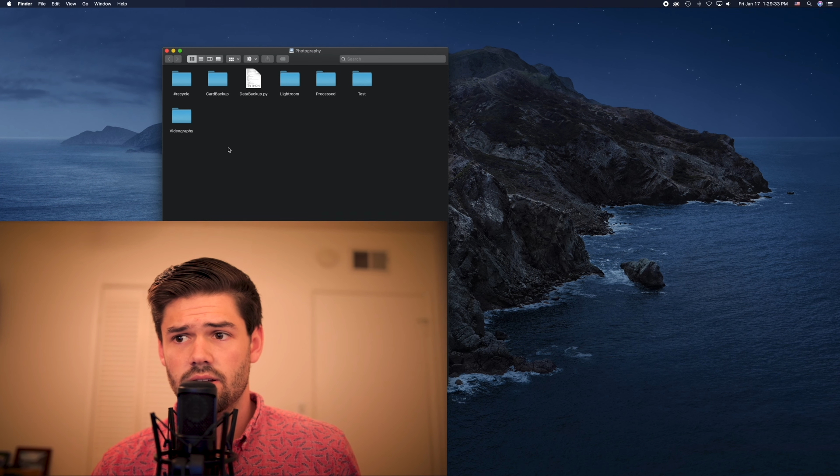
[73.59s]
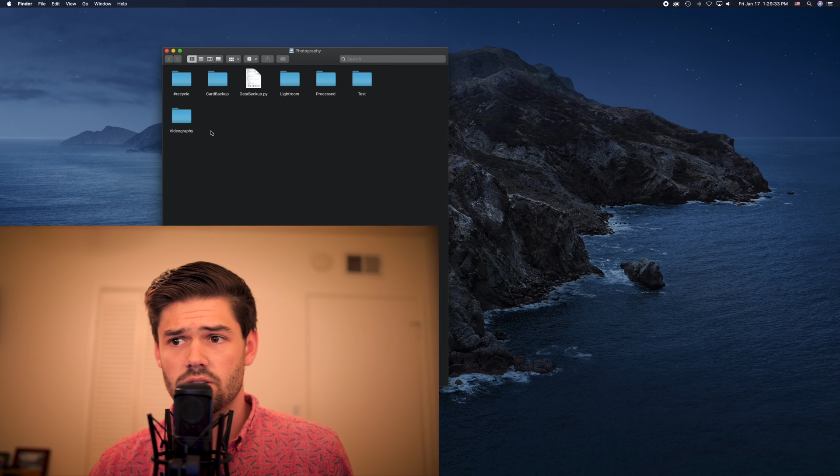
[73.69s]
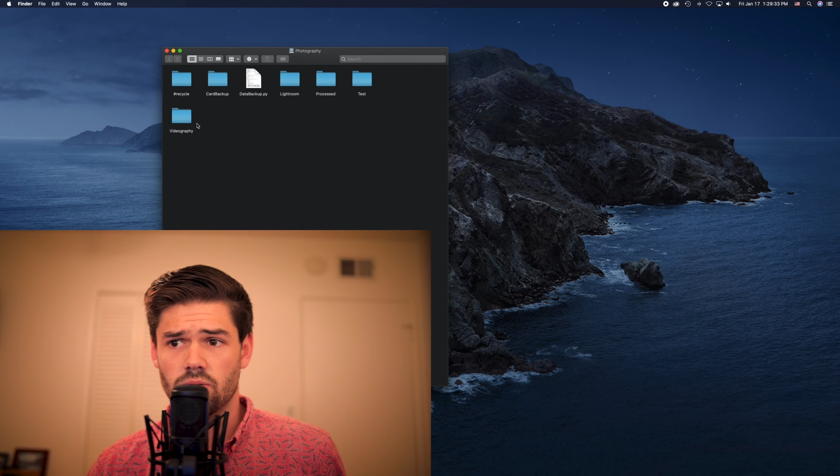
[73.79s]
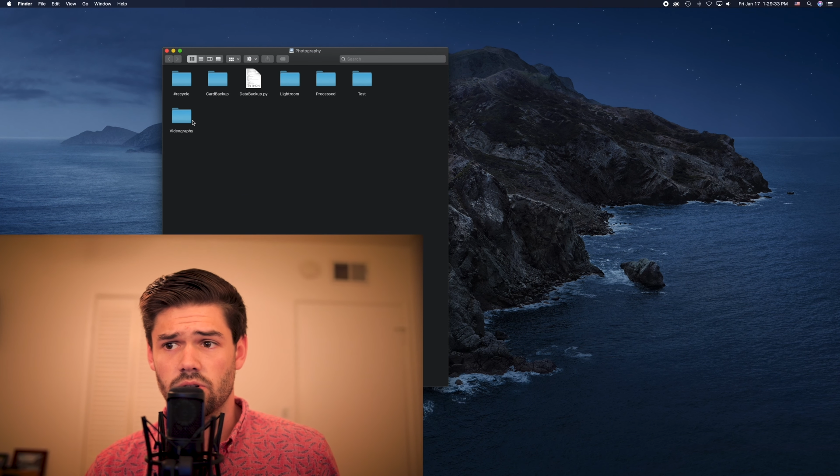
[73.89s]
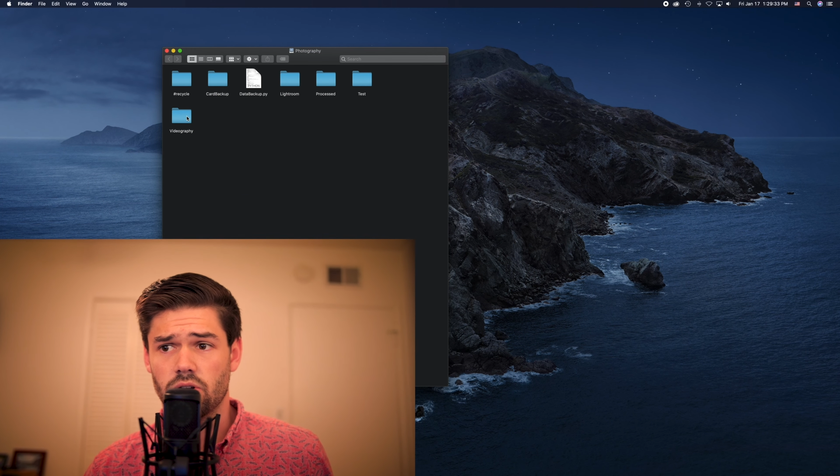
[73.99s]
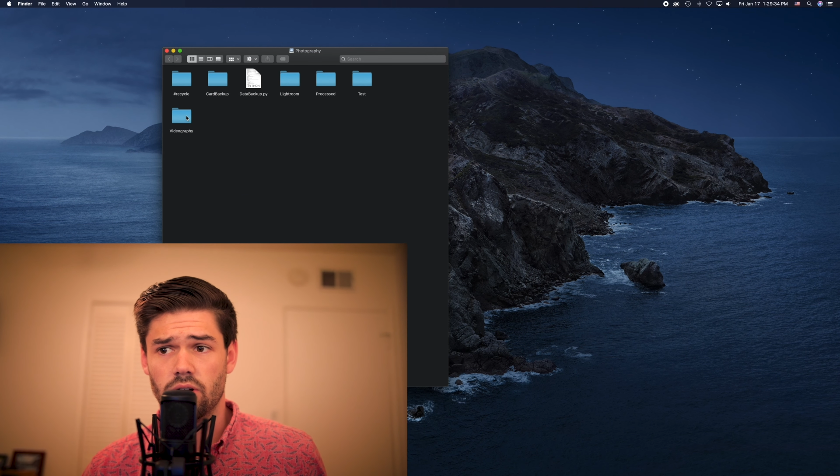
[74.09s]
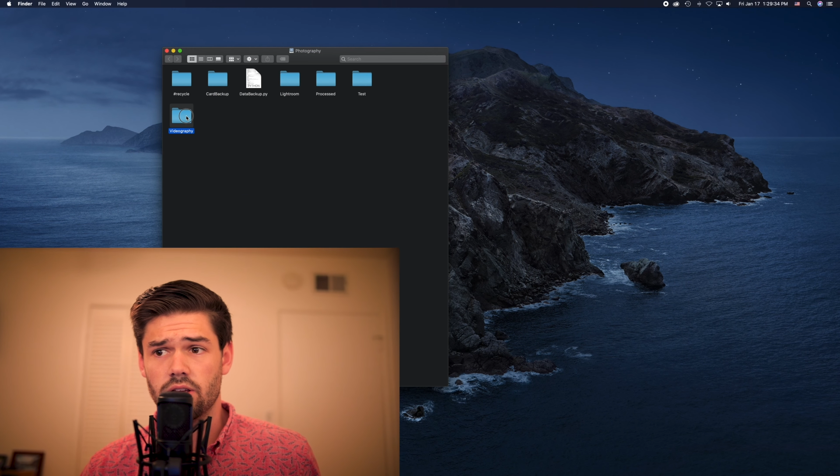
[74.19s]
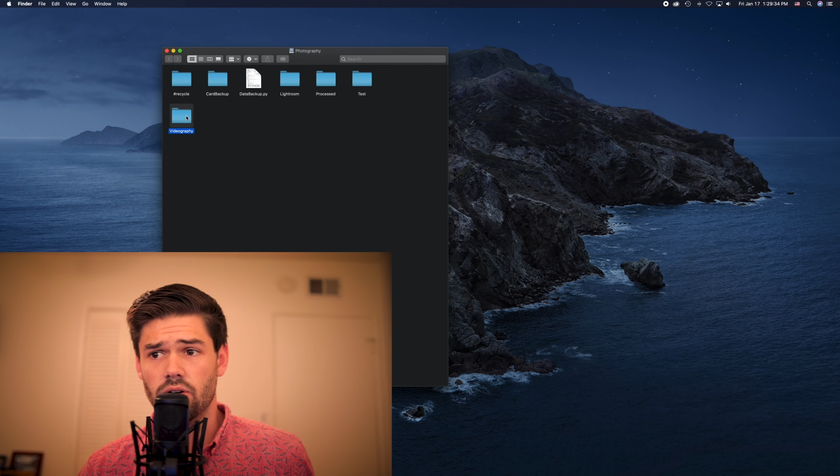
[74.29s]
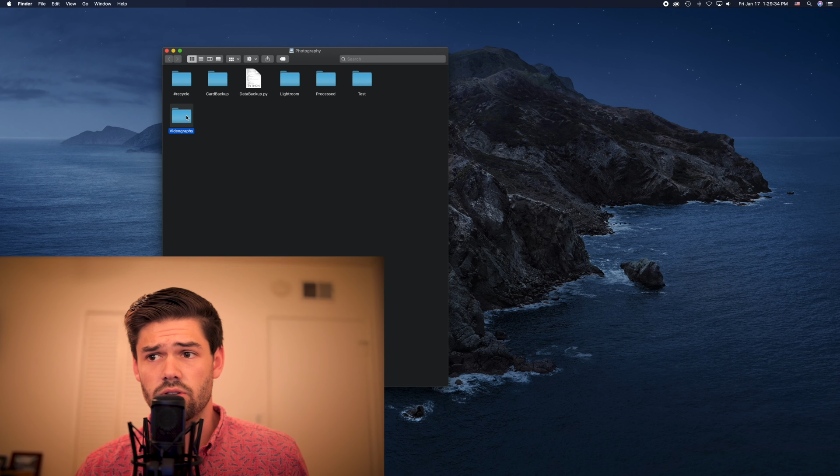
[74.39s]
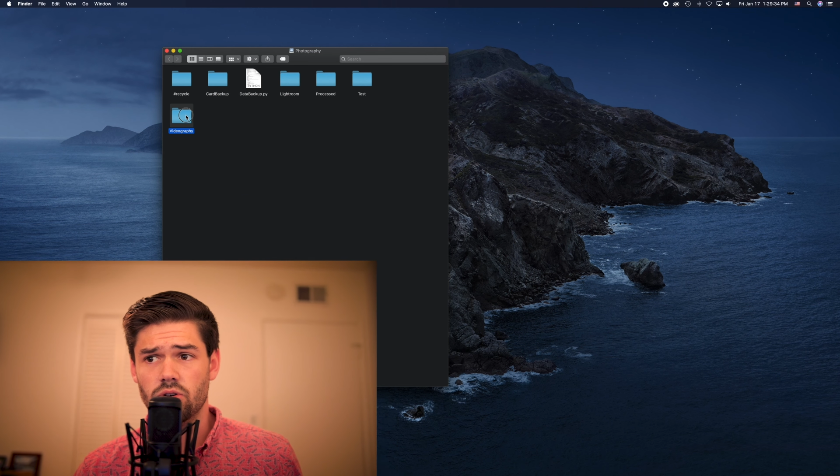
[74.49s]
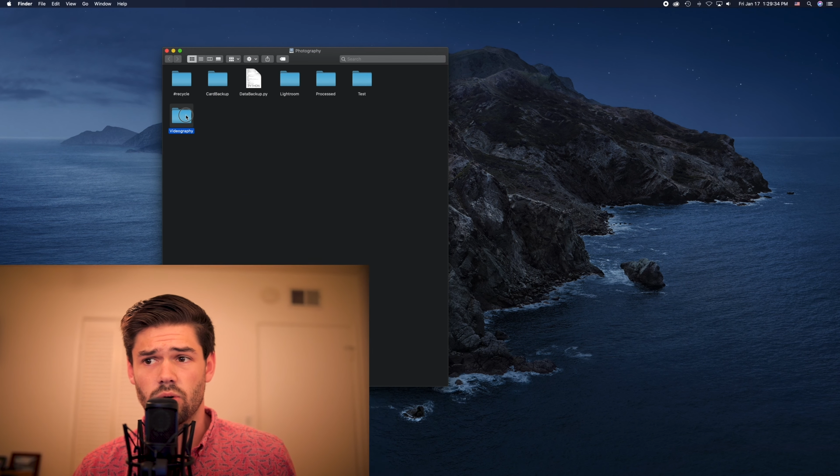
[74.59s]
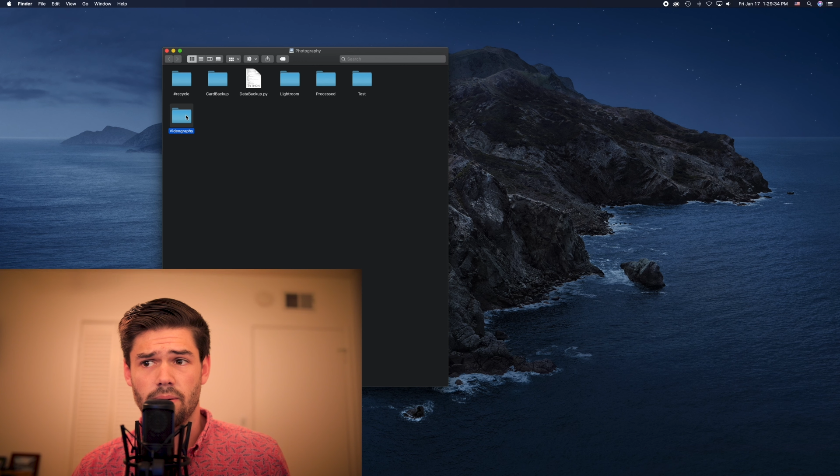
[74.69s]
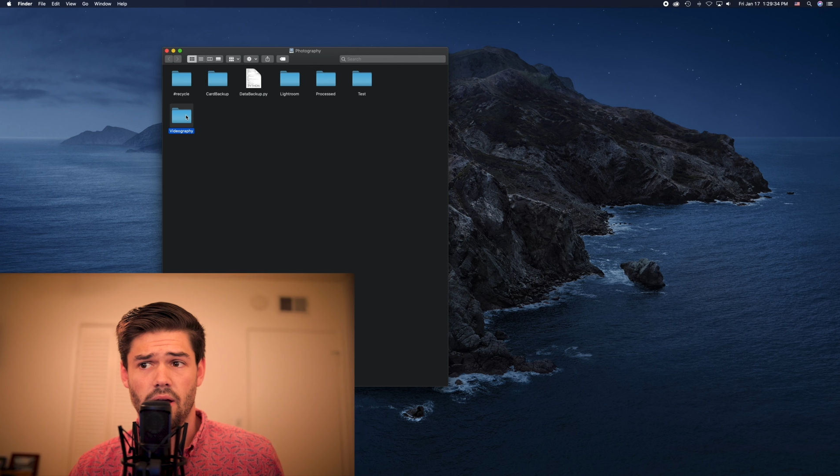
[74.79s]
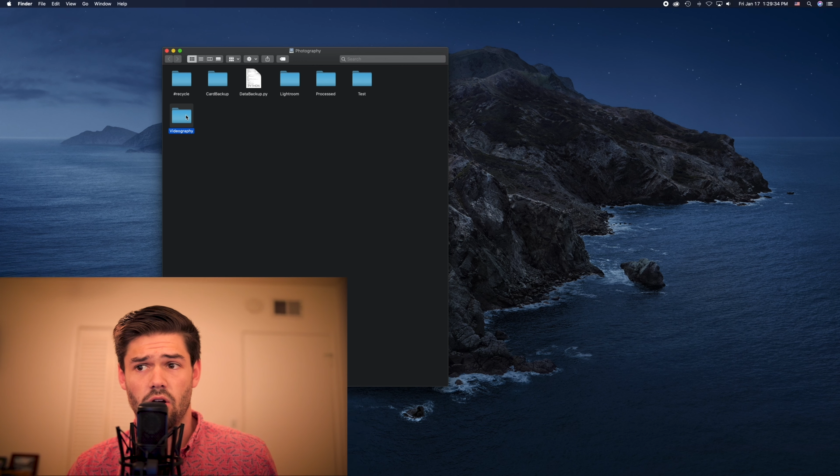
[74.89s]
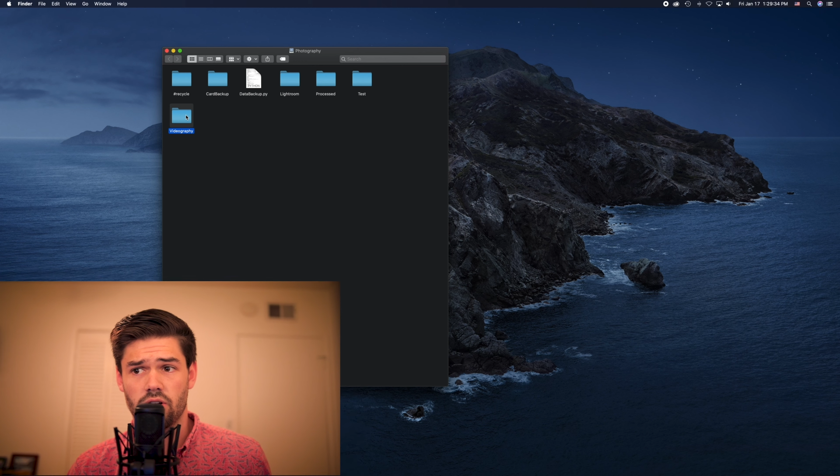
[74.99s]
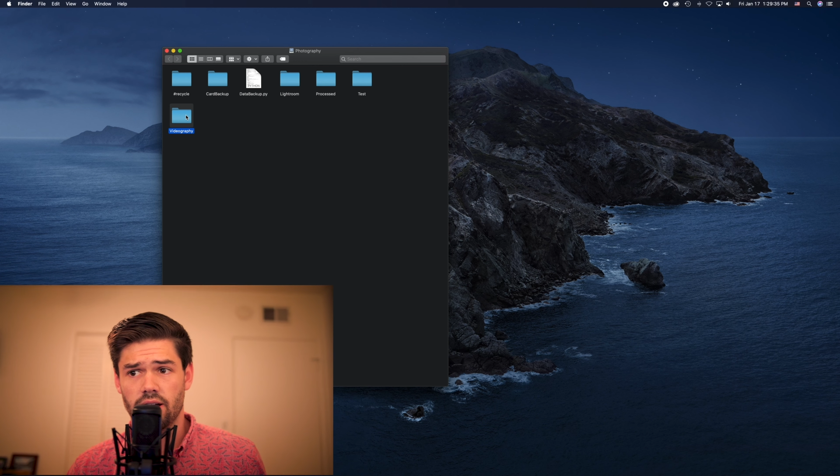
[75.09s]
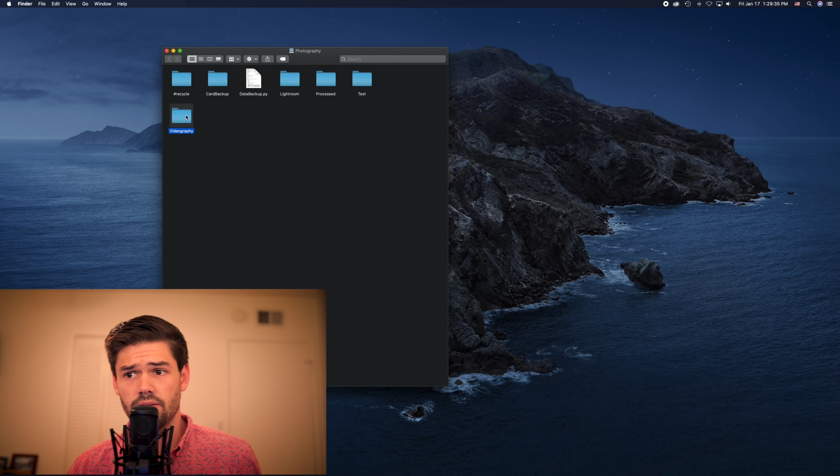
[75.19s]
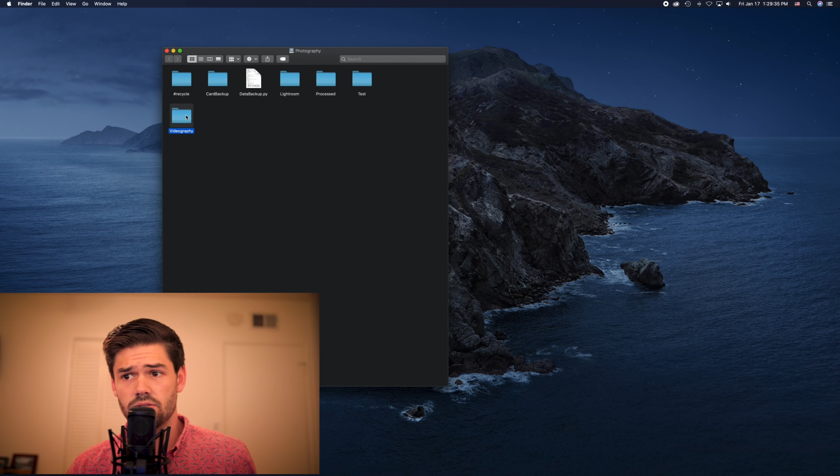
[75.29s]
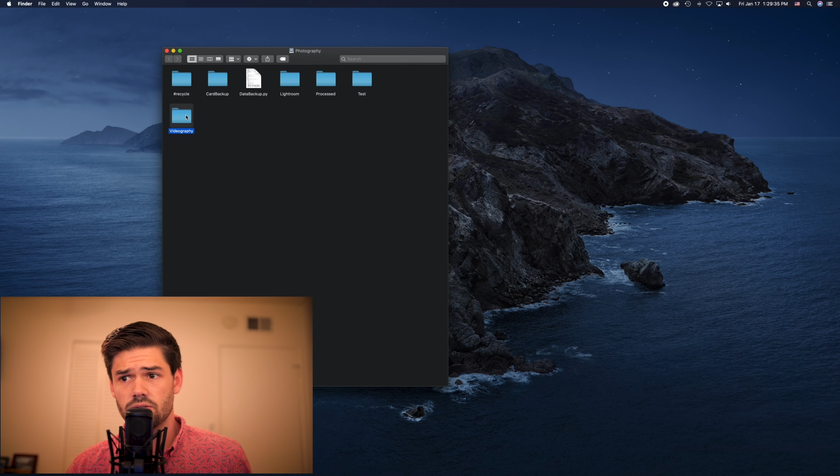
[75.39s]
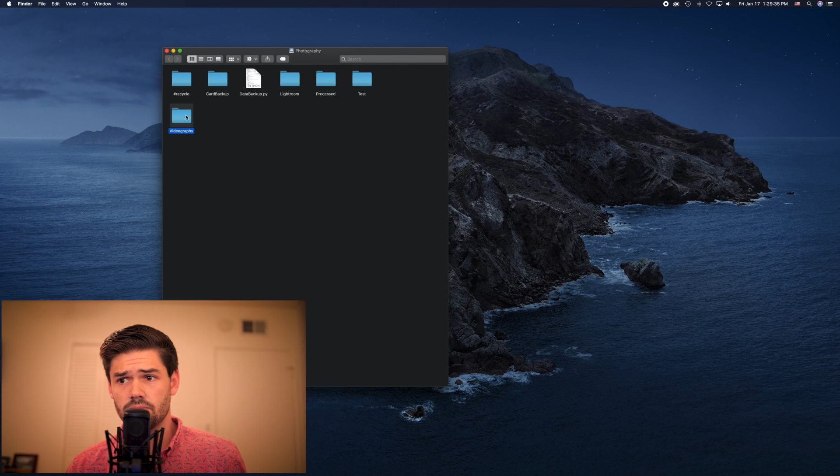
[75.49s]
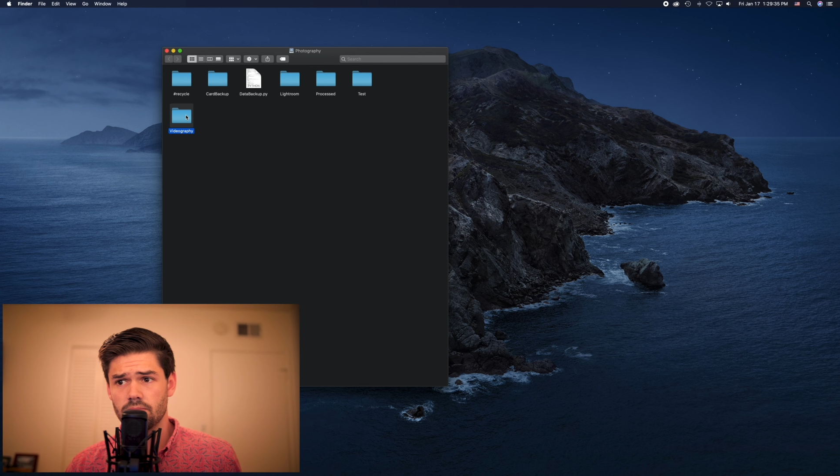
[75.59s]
So we're going to go into one of my archives,